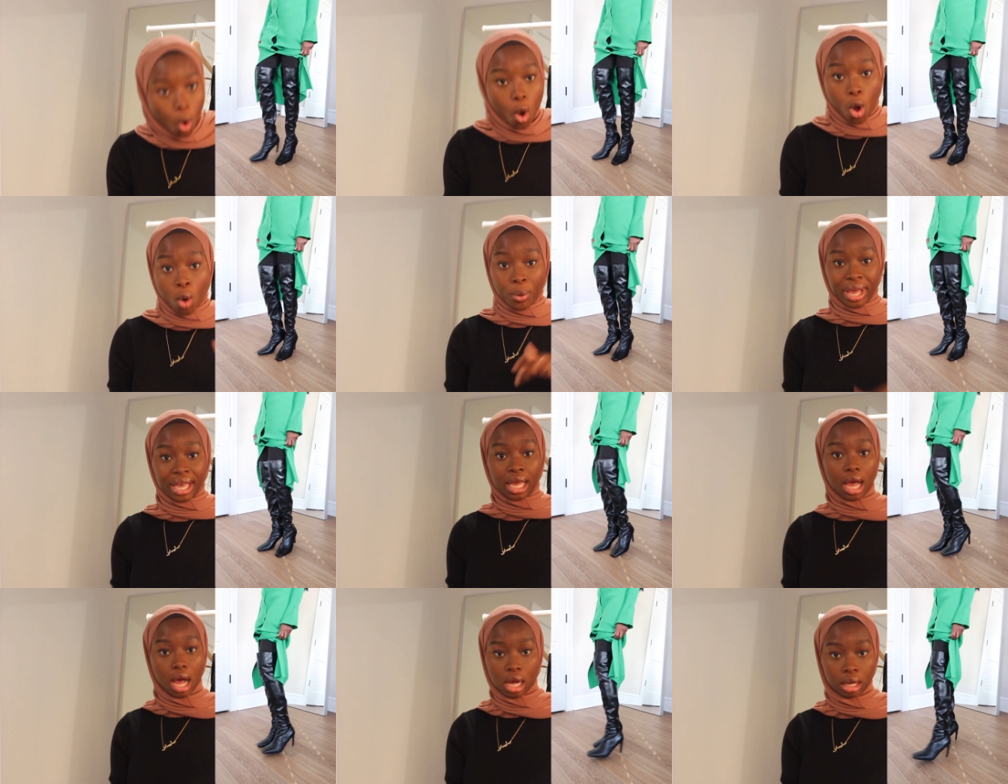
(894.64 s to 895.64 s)
all the
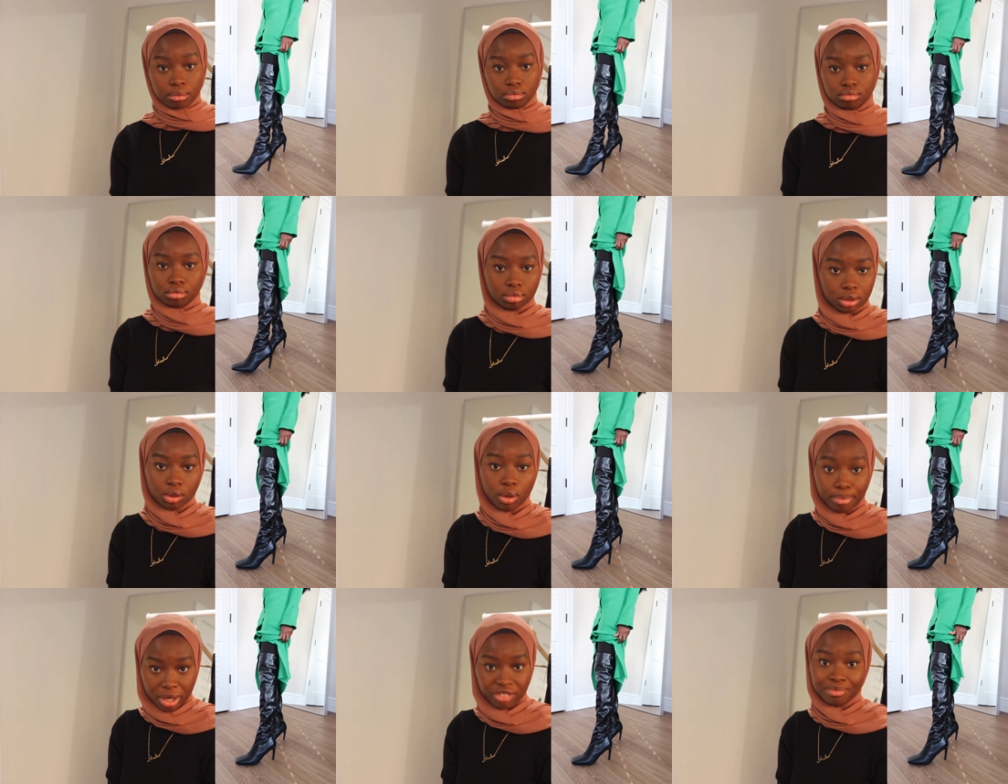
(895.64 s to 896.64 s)
way up to
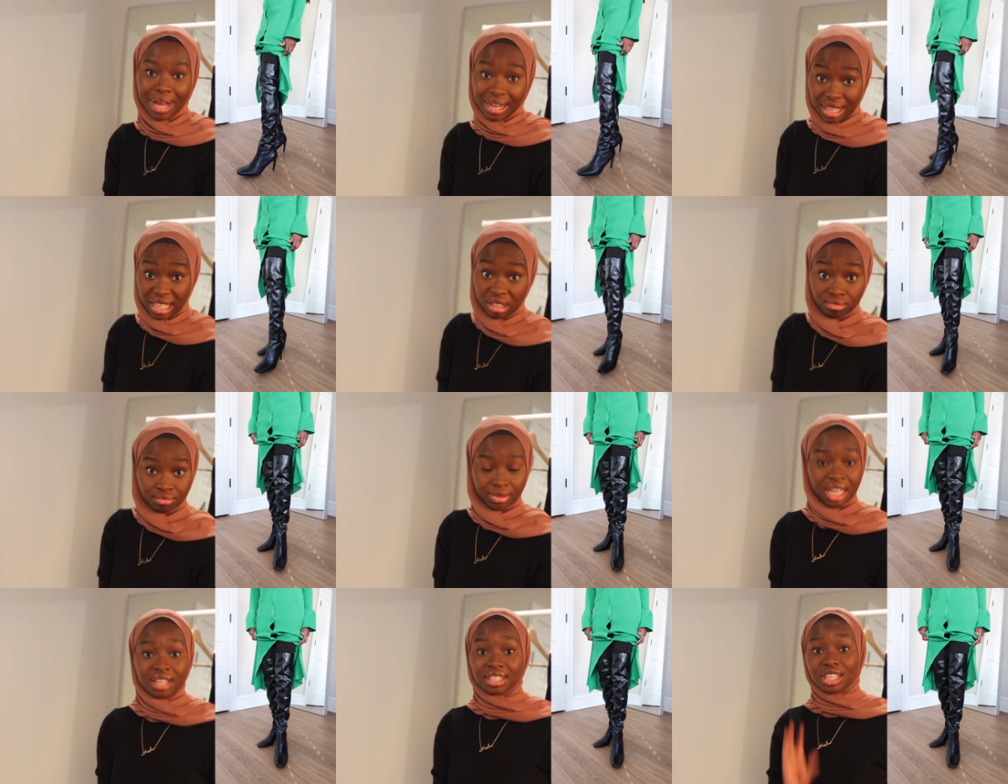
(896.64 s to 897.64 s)
above my knee.
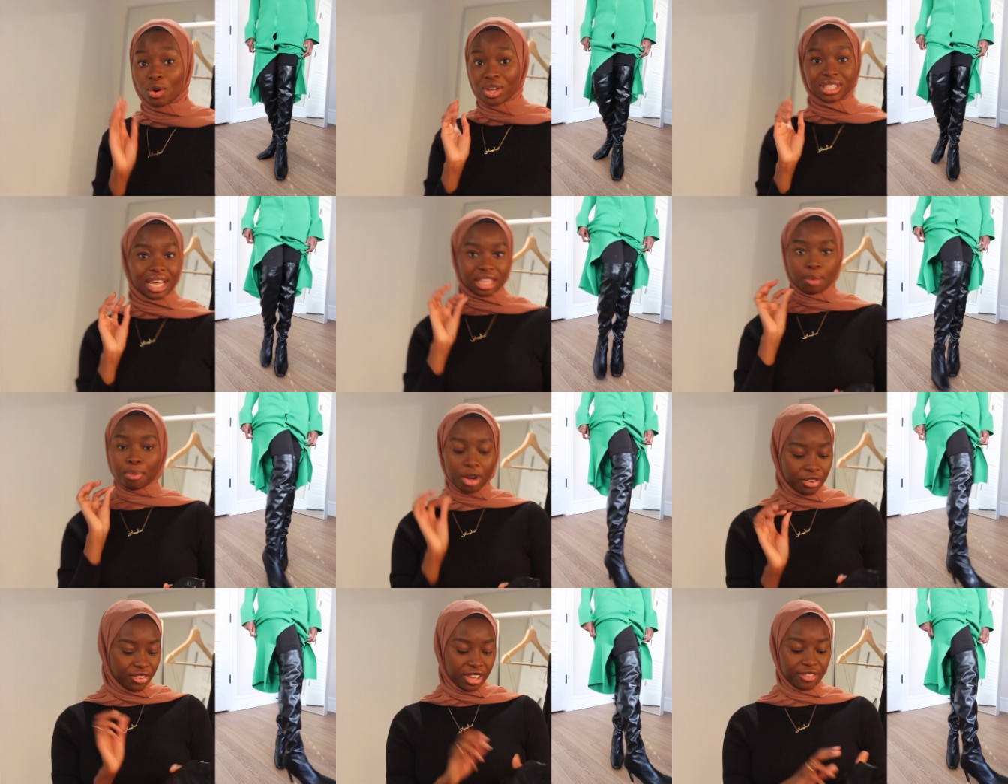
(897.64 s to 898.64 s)
So it's like a
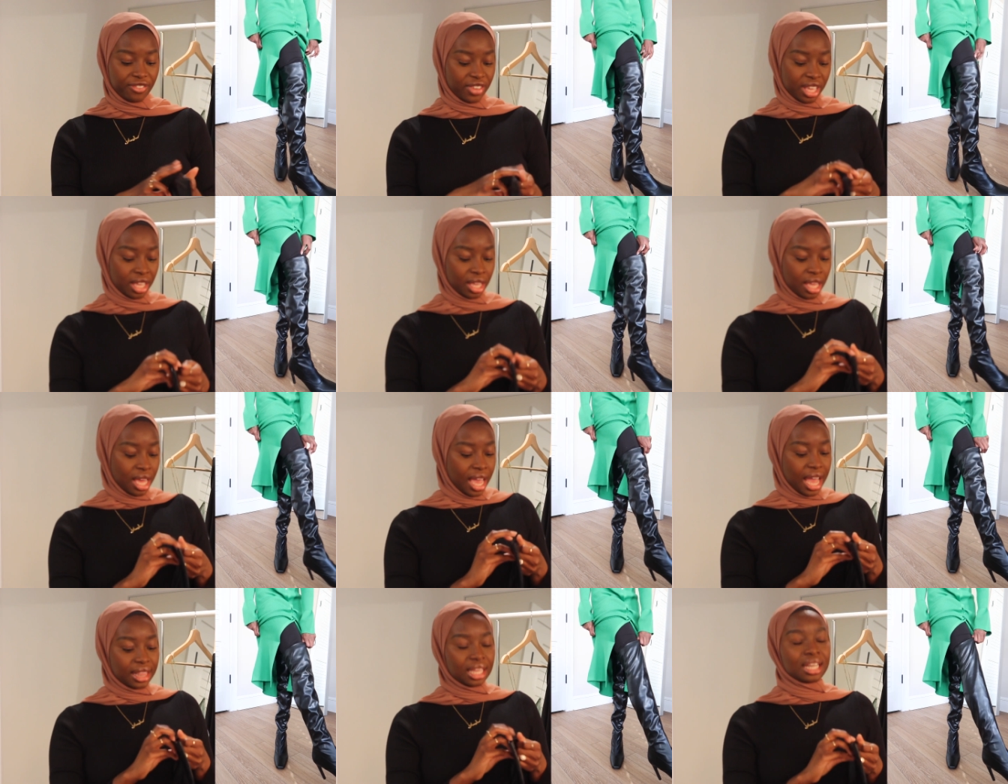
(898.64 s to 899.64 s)
perfect fit.
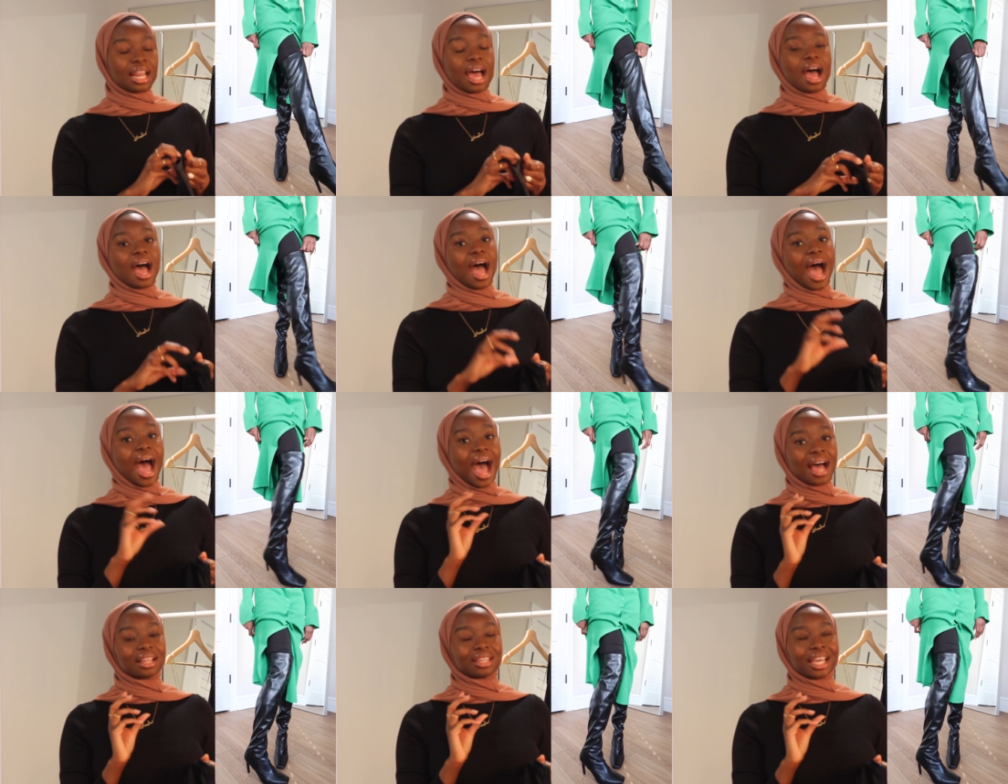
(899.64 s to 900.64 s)
And then
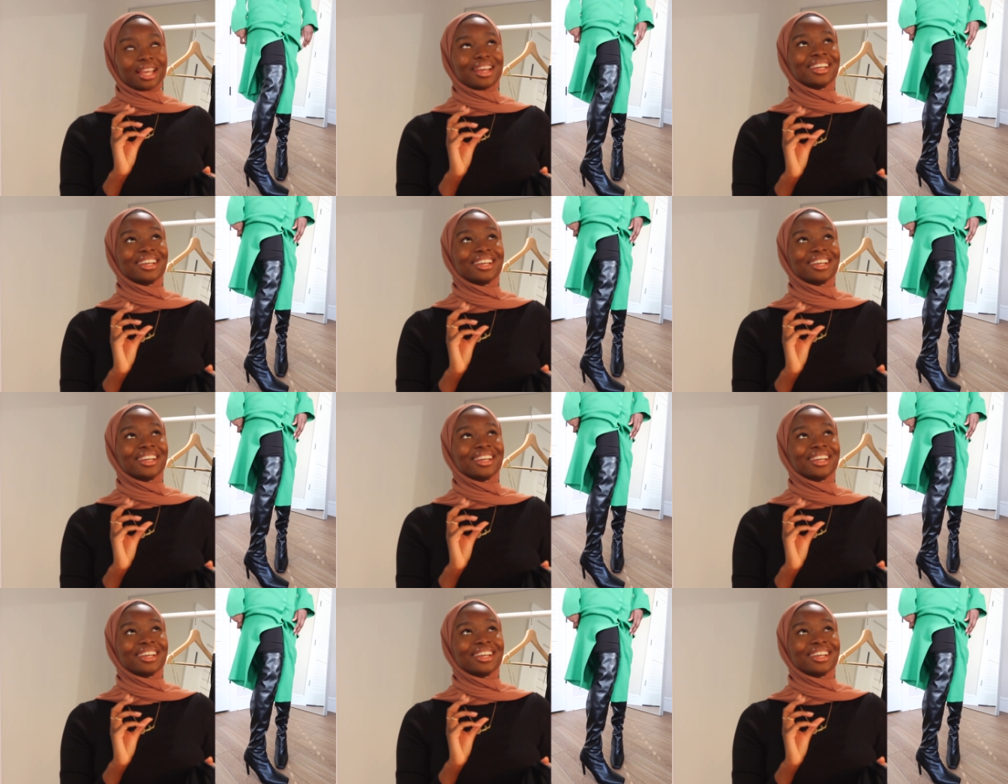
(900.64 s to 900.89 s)
like